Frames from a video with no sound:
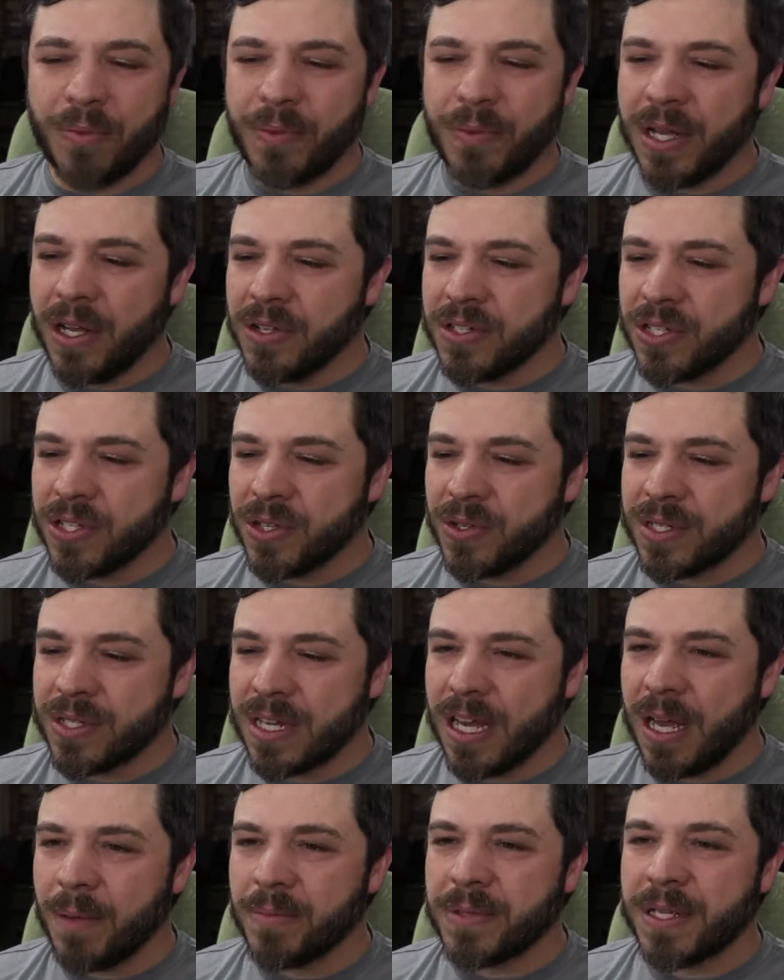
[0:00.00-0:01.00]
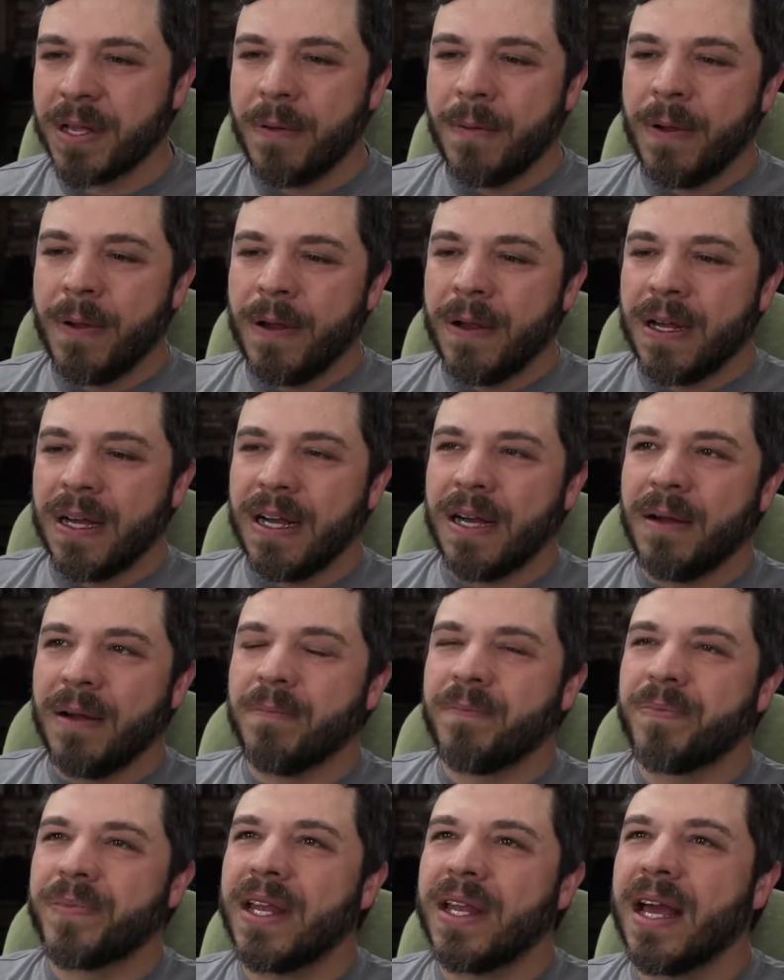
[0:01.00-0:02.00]
We also stopped, and
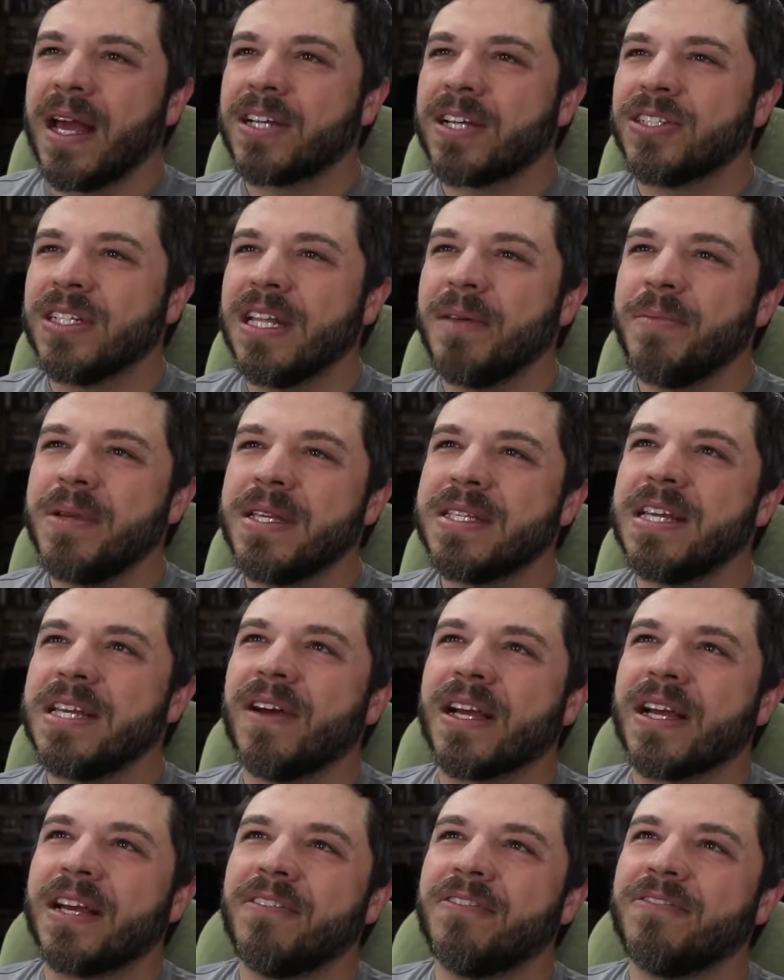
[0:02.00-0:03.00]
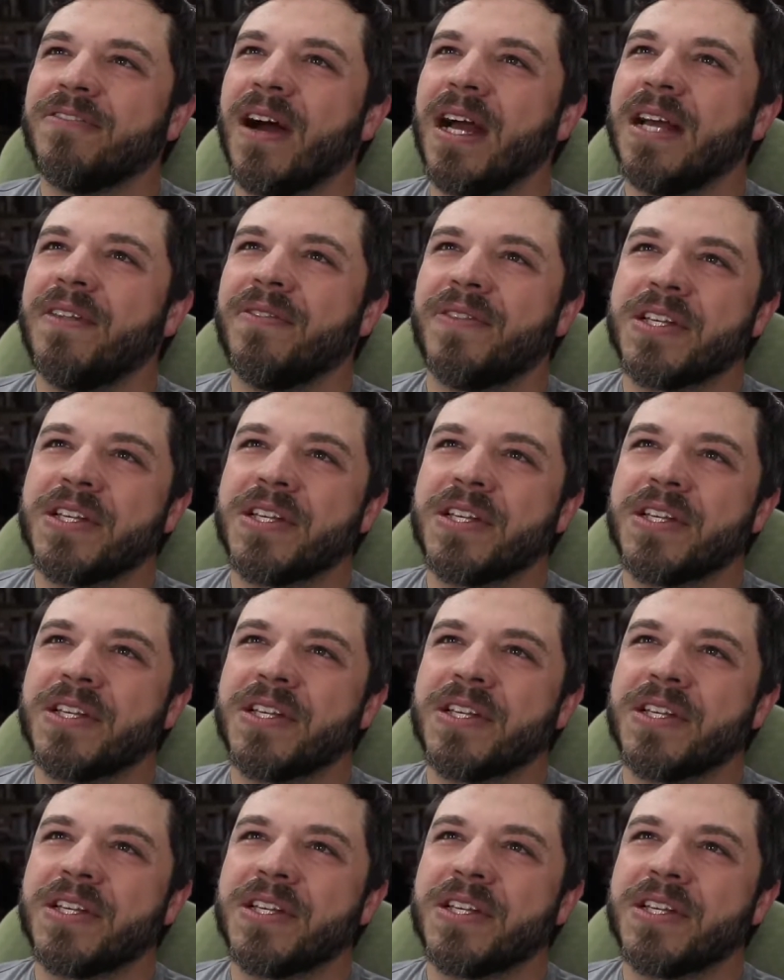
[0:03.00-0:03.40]
actually, let me see if I can find this